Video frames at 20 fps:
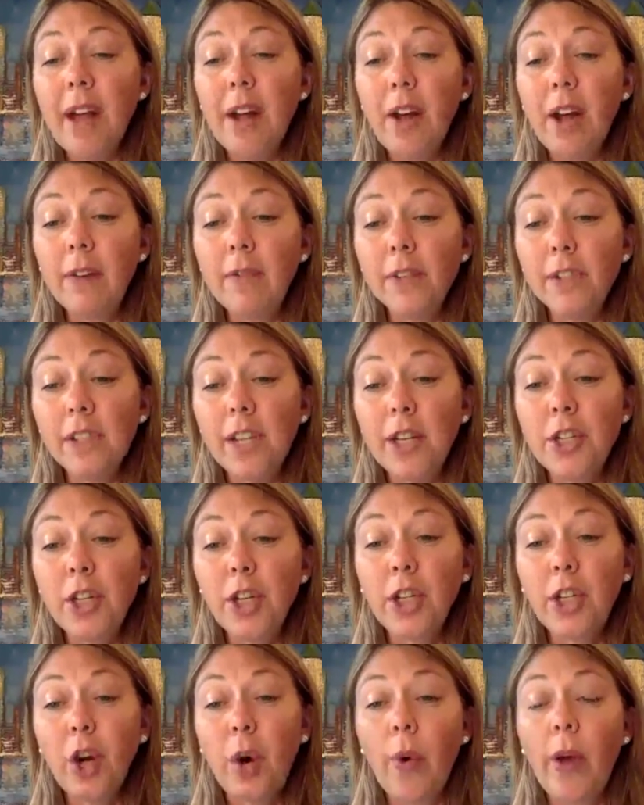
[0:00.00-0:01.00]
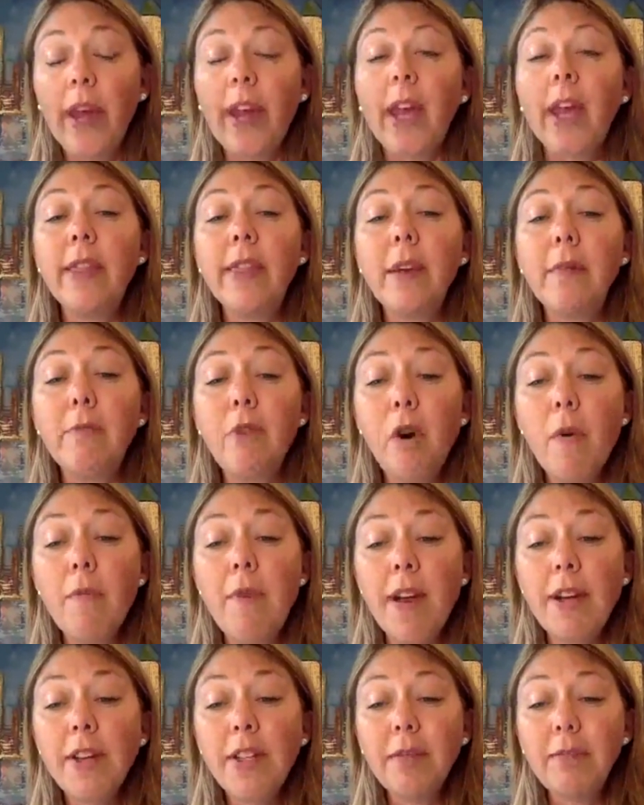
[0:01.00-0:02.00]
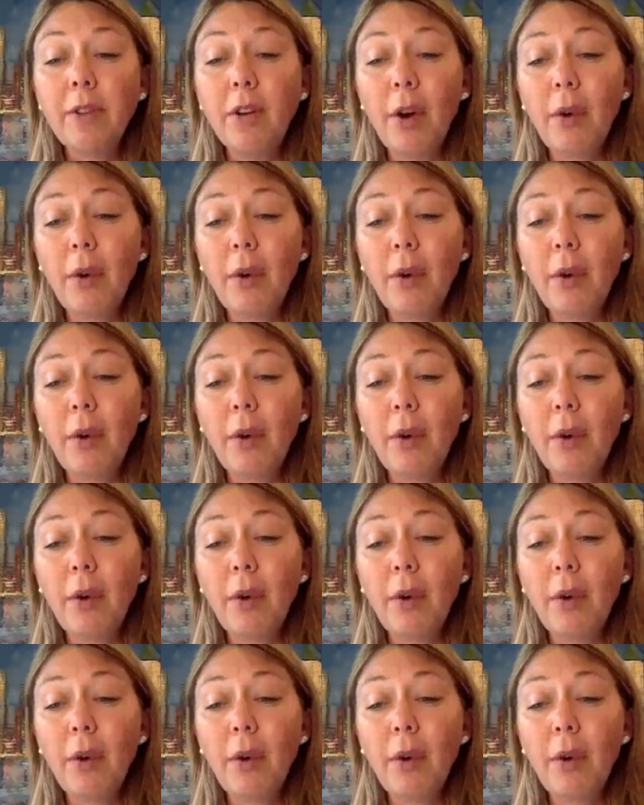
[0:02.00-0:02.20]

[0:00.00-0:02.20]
conversation going and the momentum